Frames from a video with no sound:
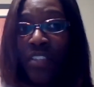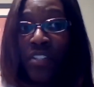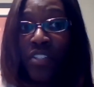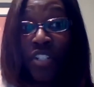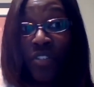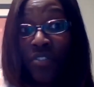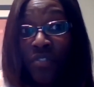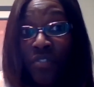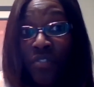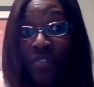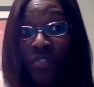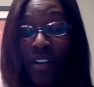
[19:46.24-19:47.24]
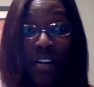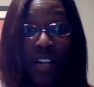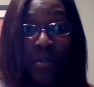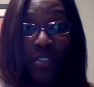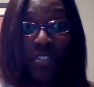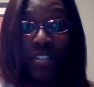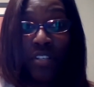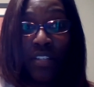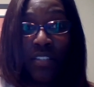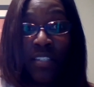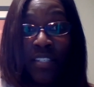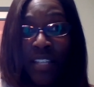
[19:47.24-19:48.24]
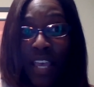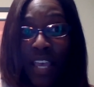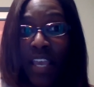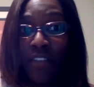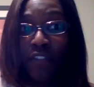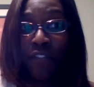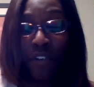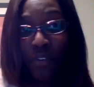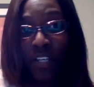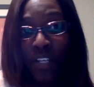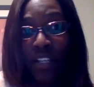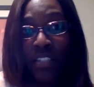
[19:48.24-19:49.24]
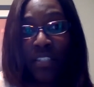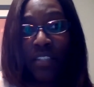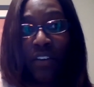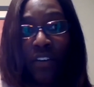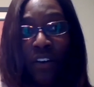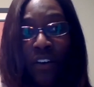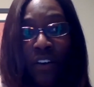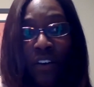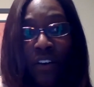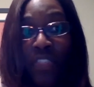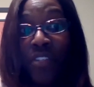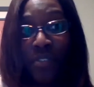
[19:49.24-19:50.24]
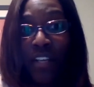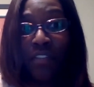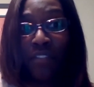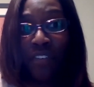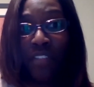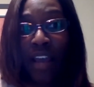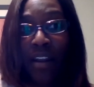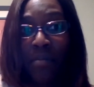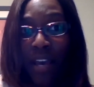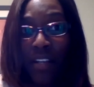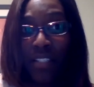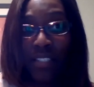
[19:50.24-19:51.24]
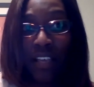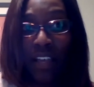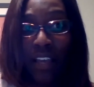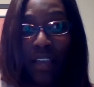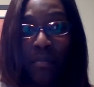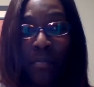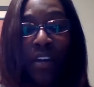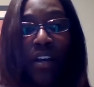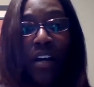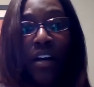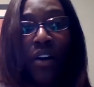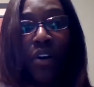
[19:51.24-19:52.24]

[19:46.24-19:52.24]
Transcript: the children aren't able to stay and focus on the screen for that amount of time.